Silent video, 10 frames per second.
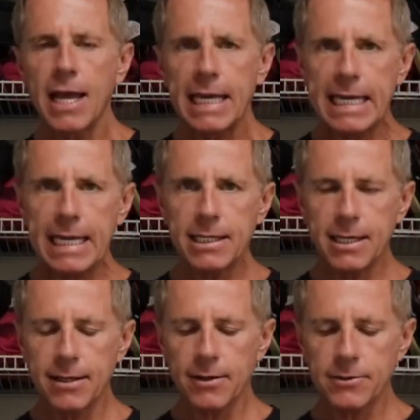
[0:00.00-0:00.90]
Heat
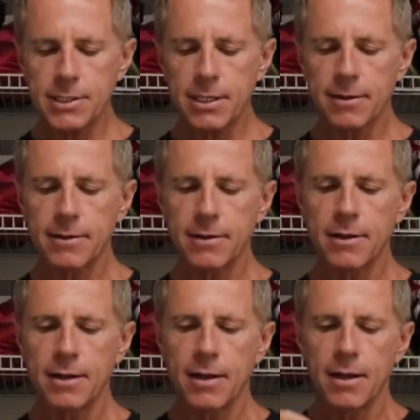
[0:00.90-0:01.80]
kills,
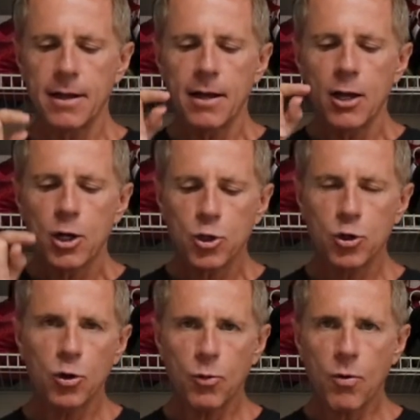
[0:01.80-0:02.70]

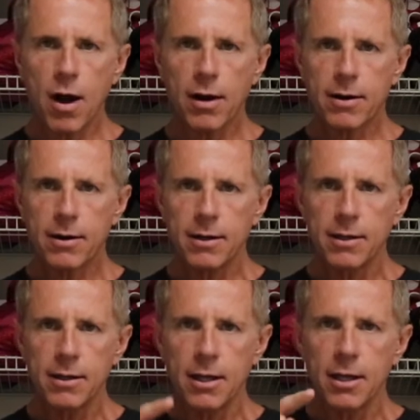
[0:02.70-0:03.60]
cool water,
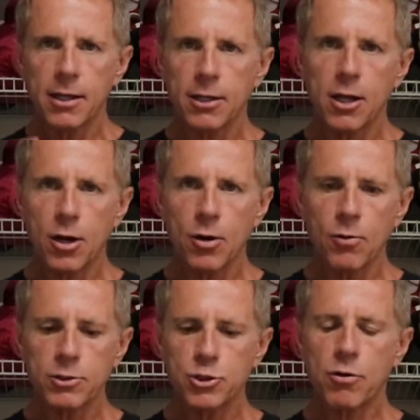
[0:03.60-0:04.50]

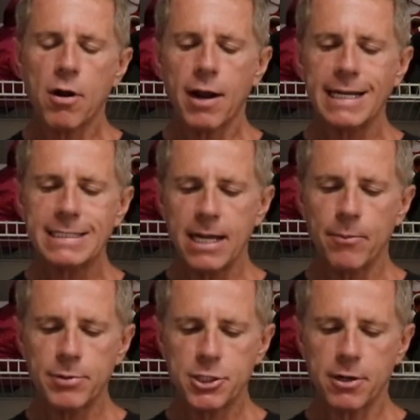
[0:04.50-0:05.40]
low drying
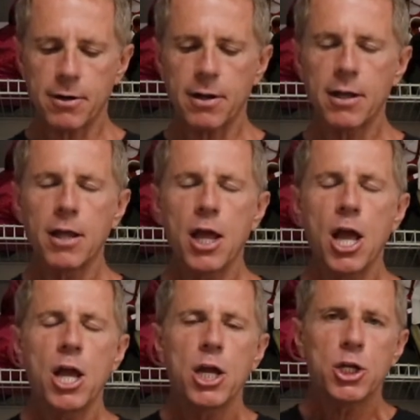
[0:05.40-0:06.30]
temperature.
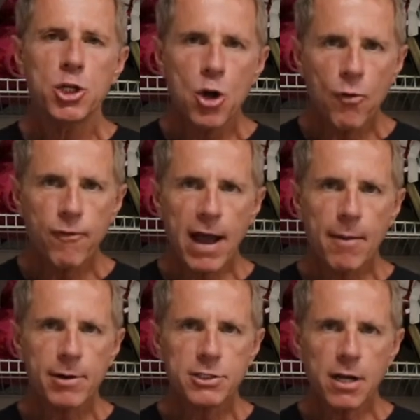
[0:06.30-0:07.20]
No
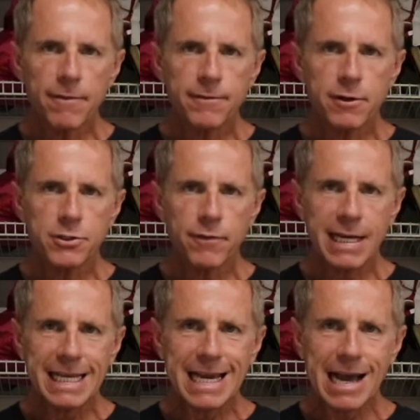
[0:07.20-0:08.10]
fabric softeners of
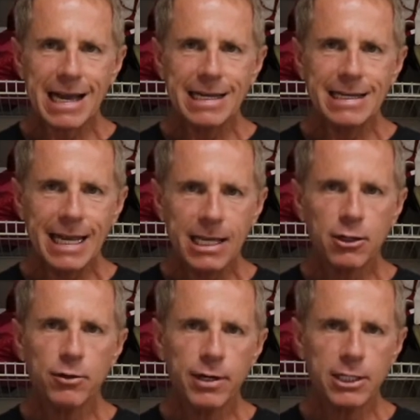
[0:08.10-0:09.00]
any kind,
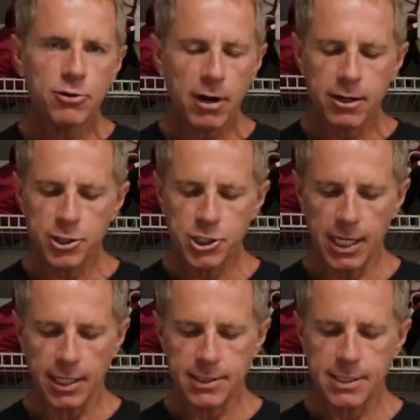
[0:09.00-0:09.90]
including dryer
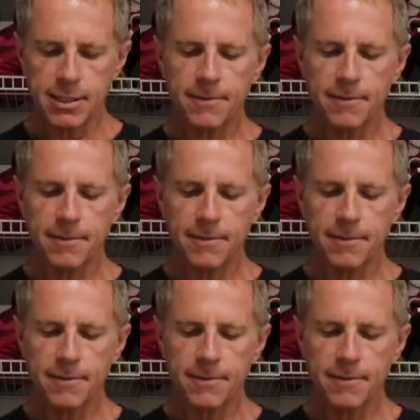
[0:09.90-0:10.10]
sheets.